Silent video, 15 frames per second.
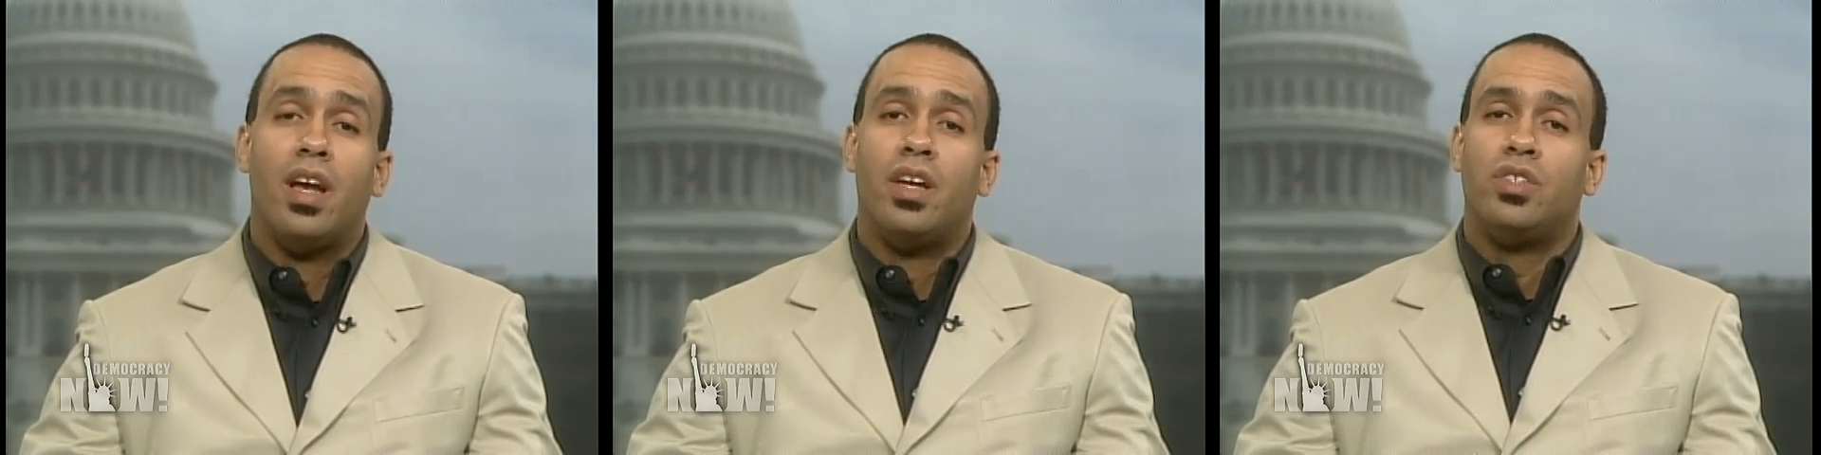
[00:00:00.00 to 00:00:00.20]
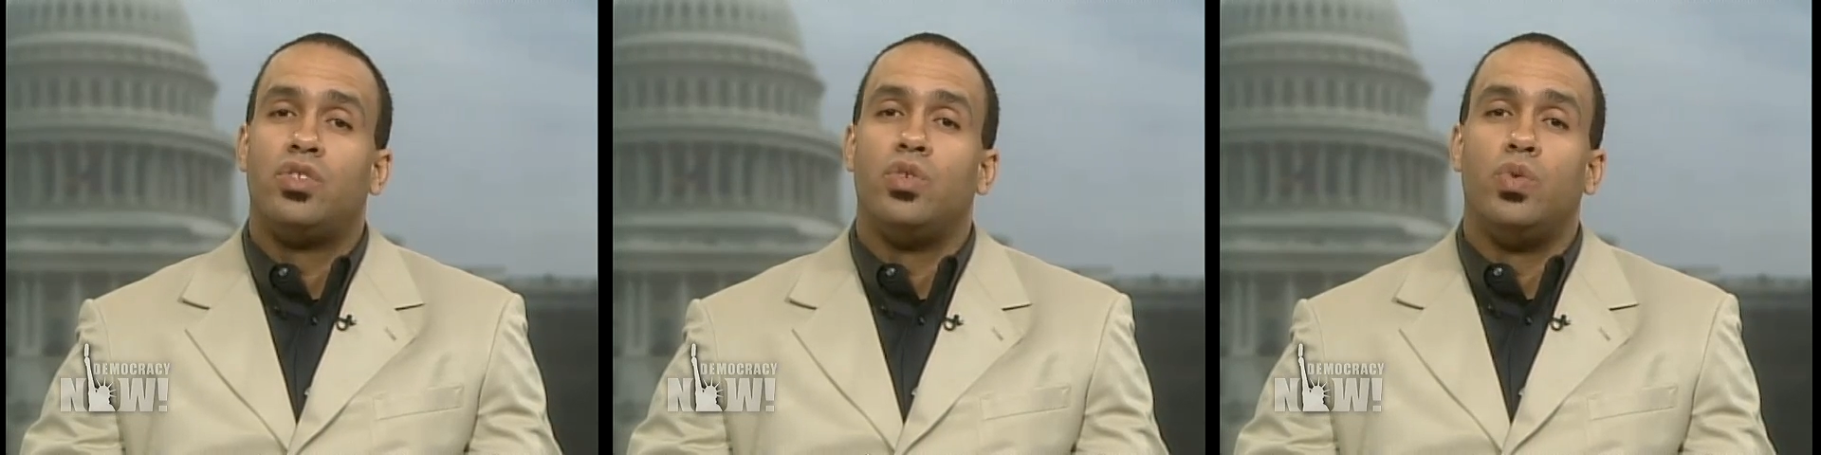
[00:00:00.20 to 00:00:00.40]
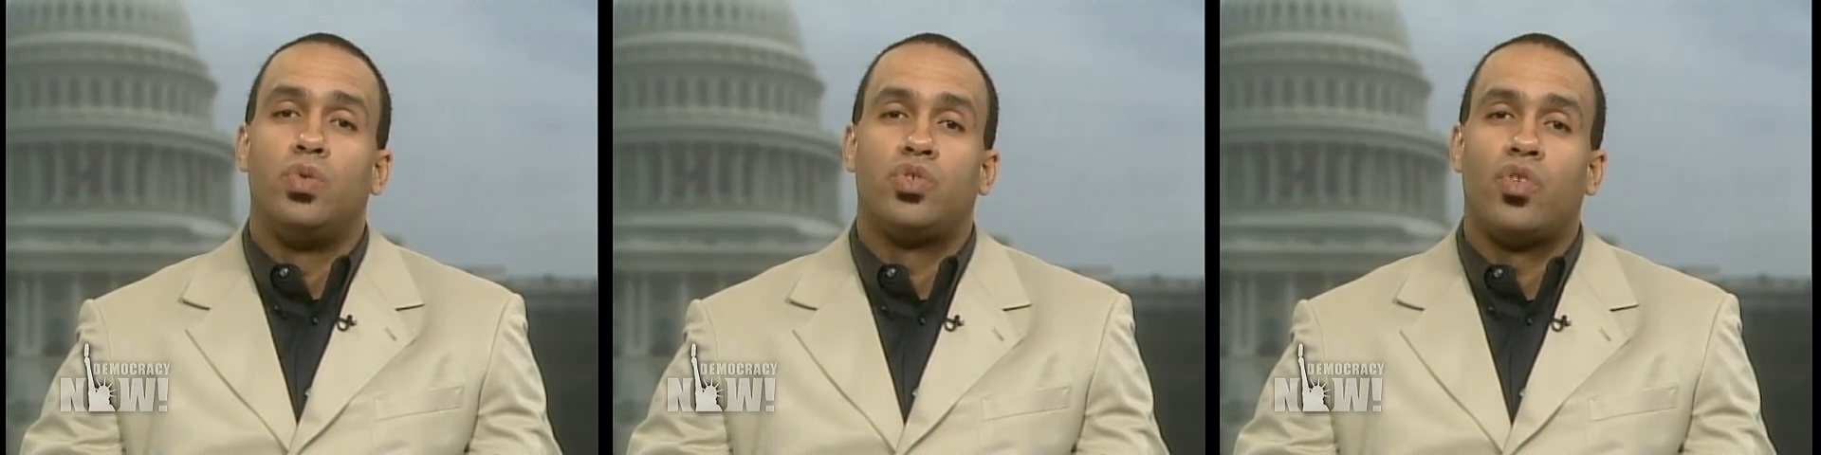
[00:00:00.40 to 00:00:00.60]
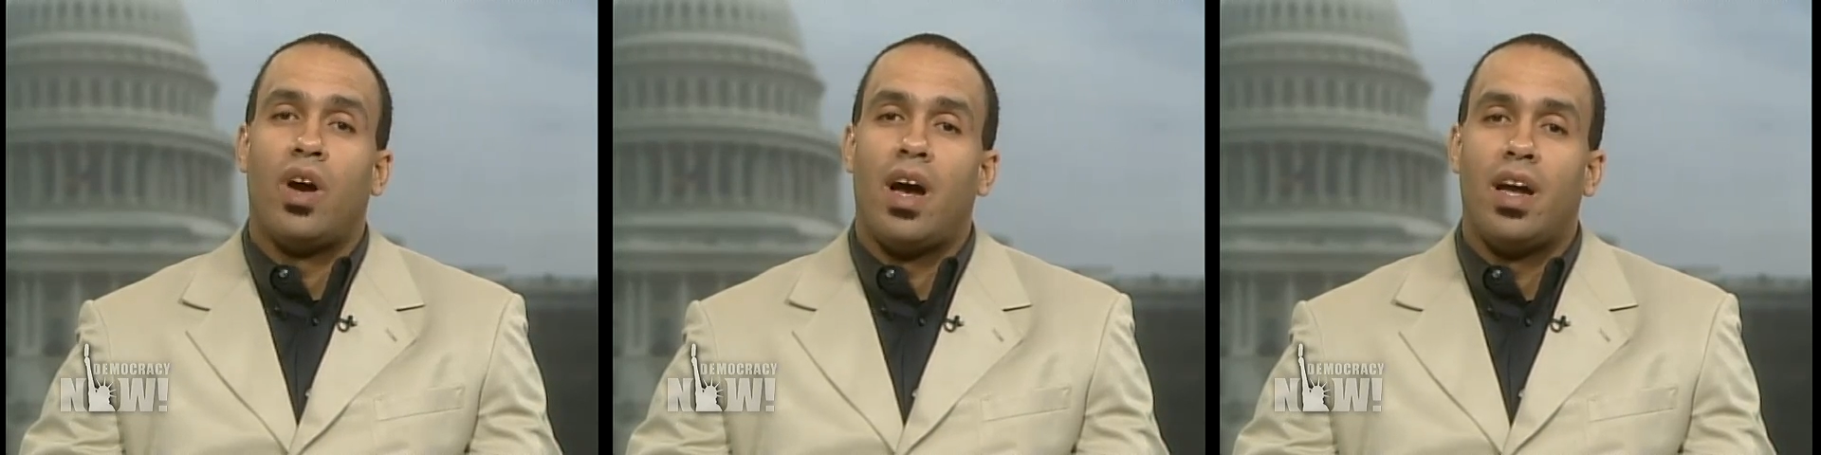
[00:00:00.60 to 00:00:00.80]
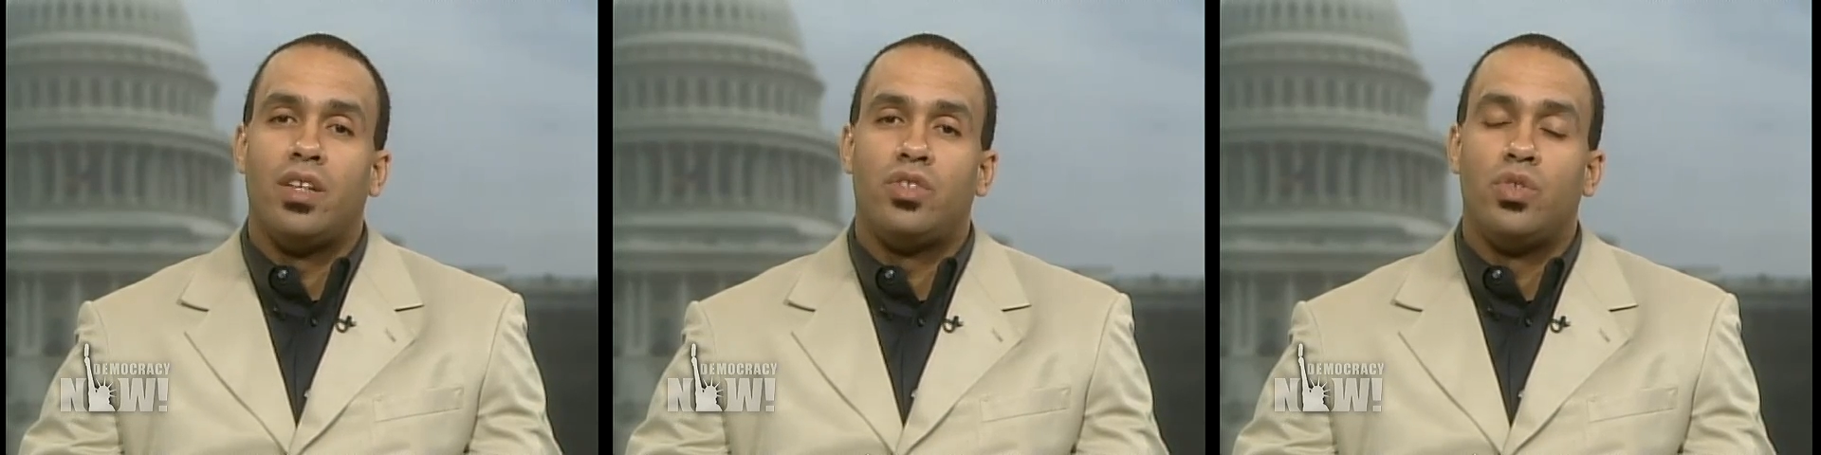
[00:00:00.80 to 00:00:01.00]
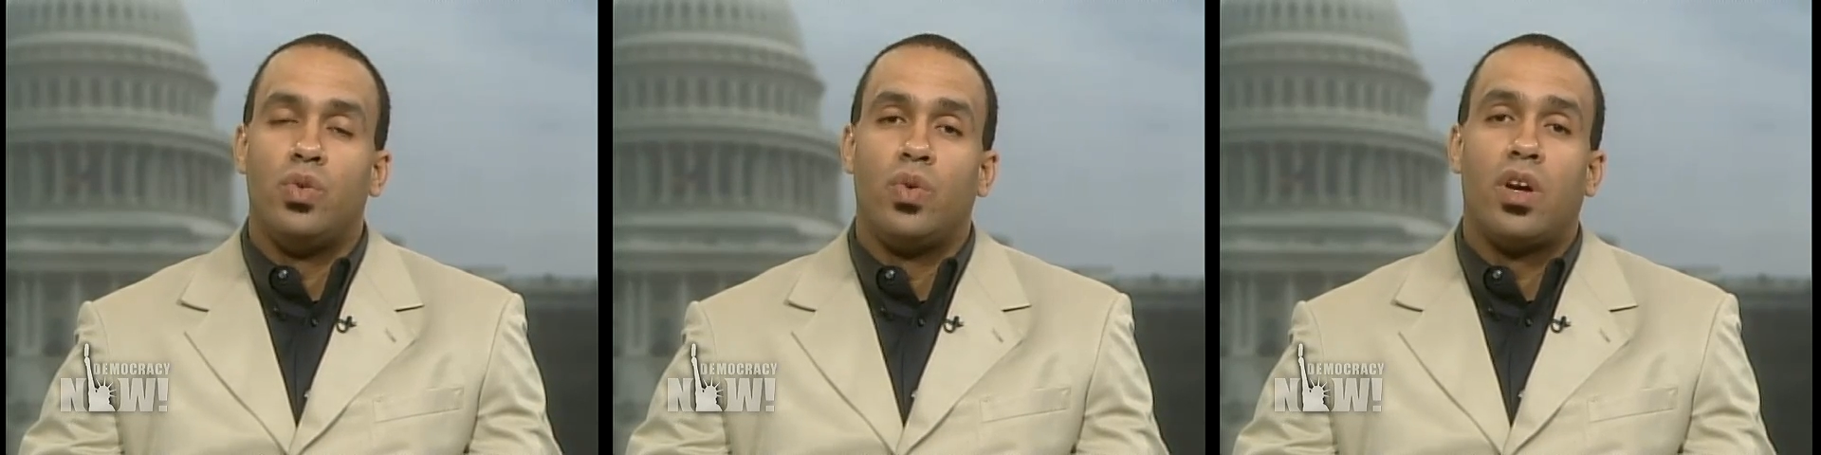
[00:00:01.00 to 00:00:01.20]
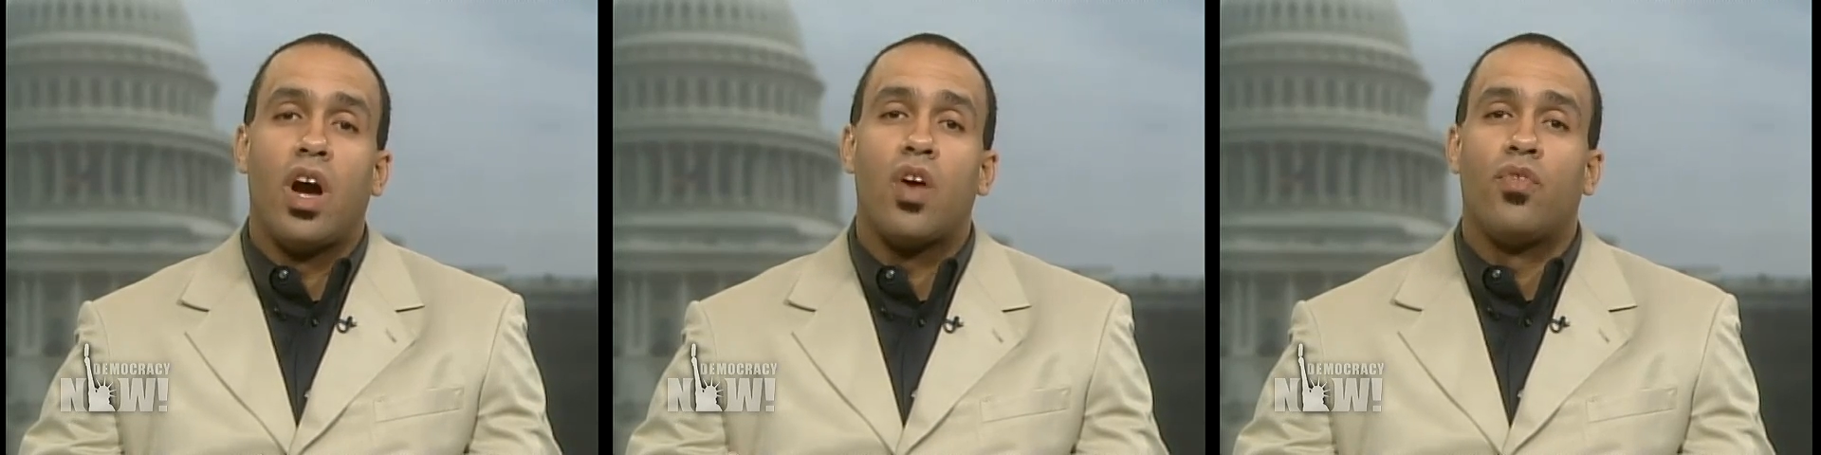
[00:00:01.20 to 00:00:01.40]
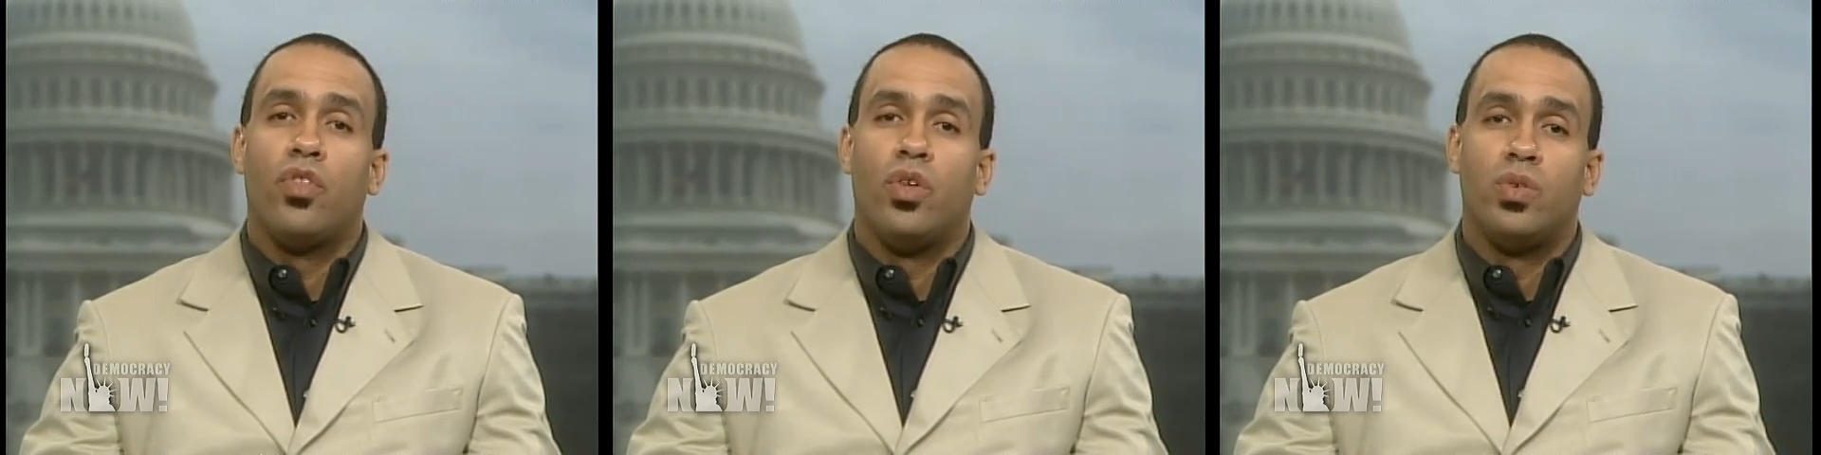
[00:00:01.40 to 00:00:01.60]
to try to
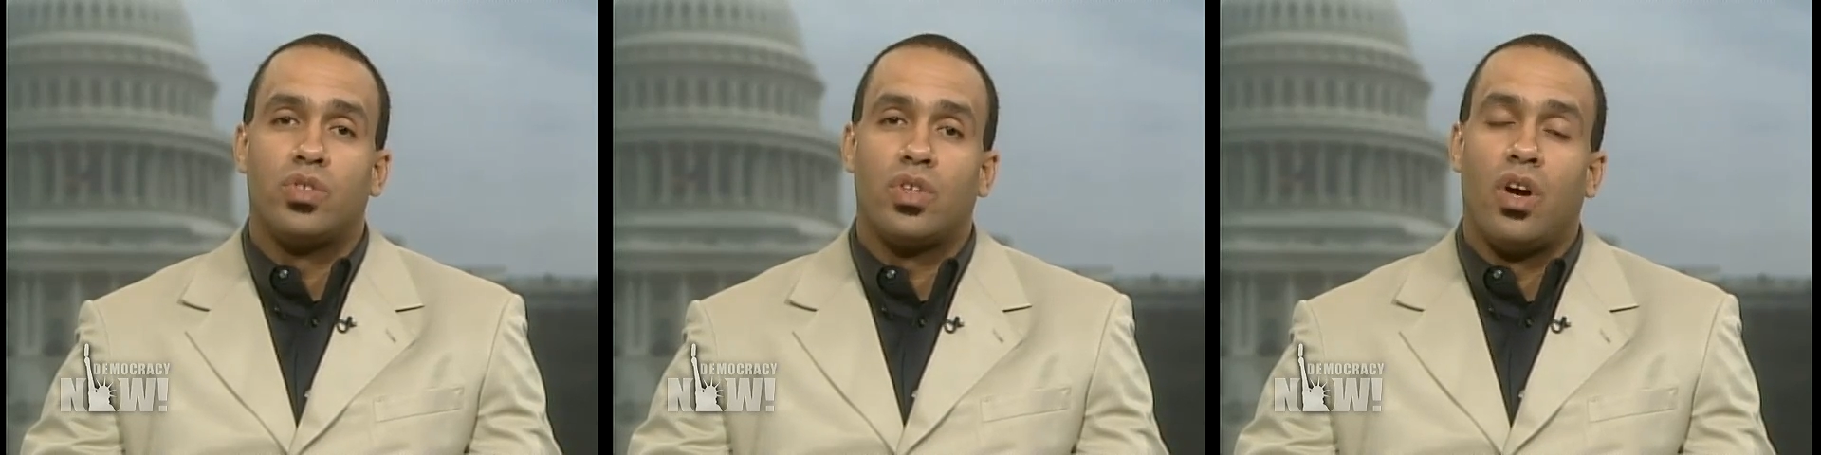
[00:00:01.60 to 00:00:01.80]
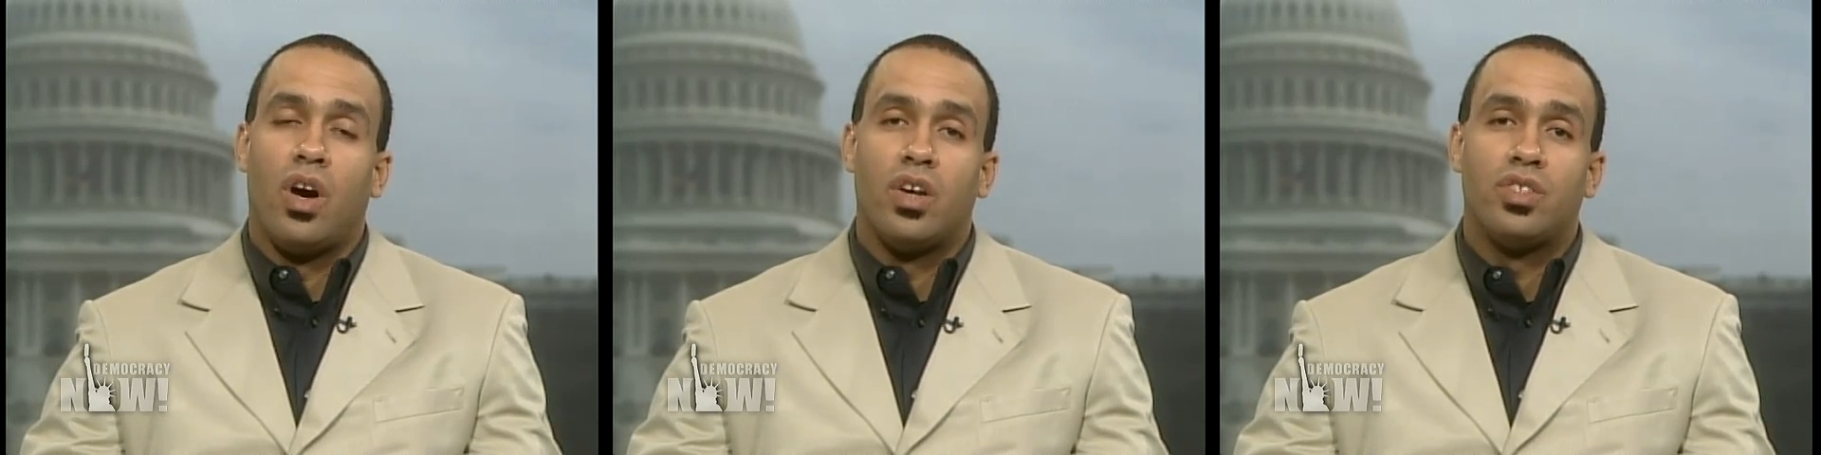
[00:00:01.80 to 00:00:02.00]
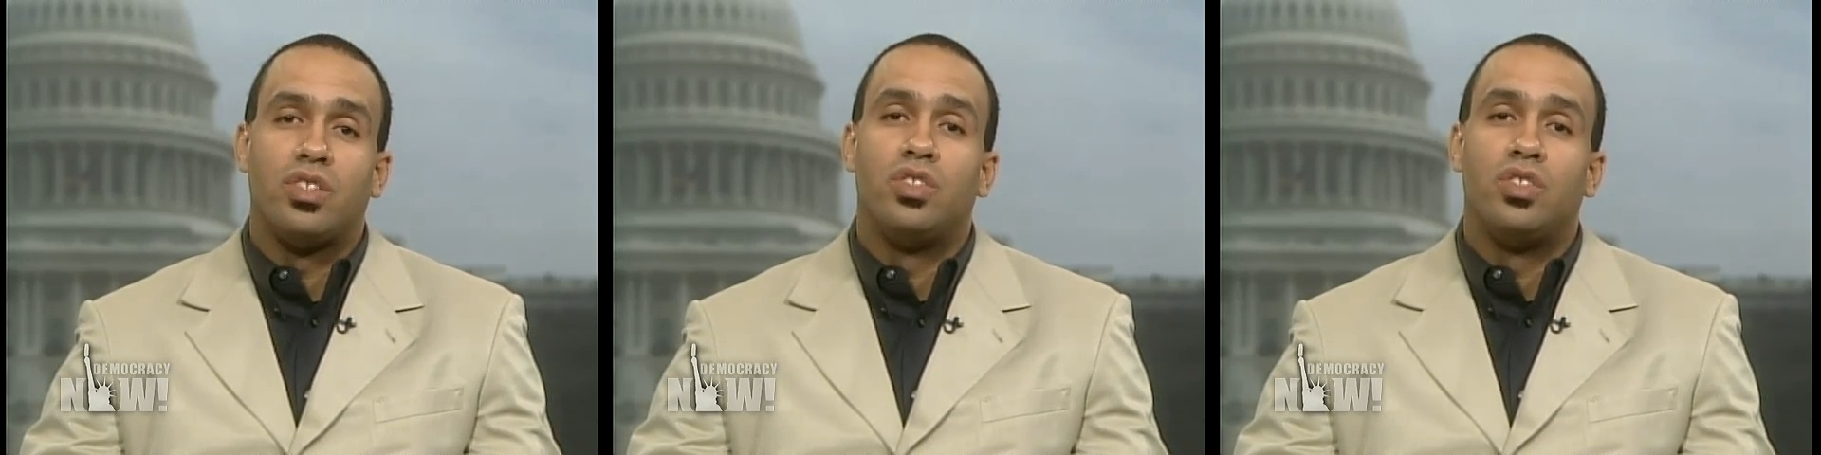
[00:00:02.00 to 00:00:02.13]
cover those costs,